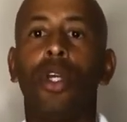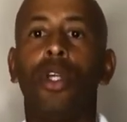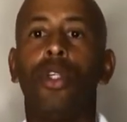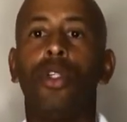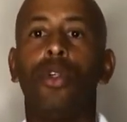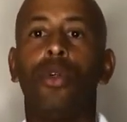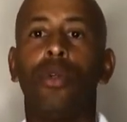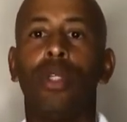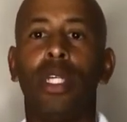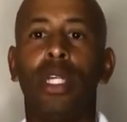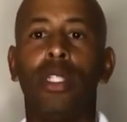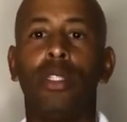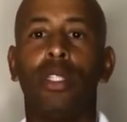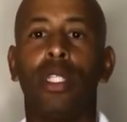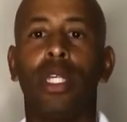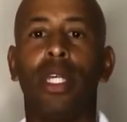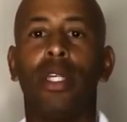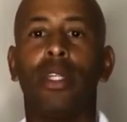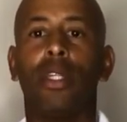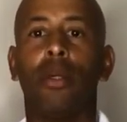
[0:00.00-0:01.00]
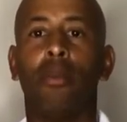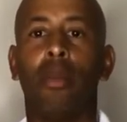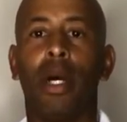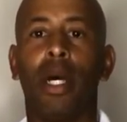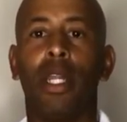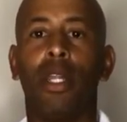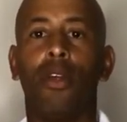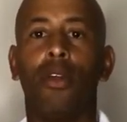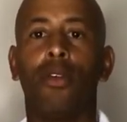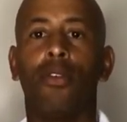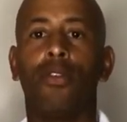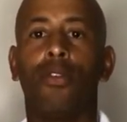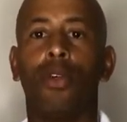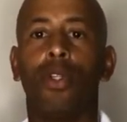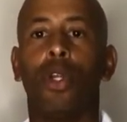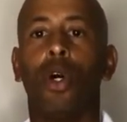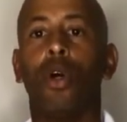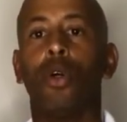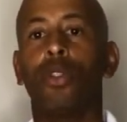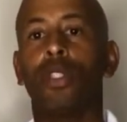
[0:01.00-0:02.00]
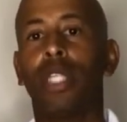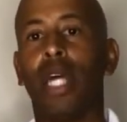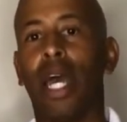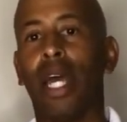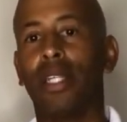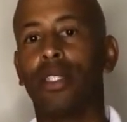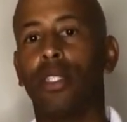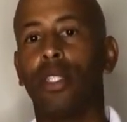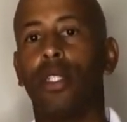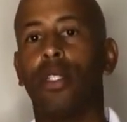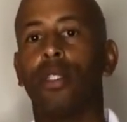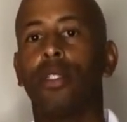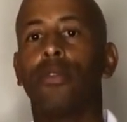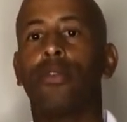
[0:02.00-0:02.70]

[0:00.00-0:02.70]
you'll need to get the money for those taxes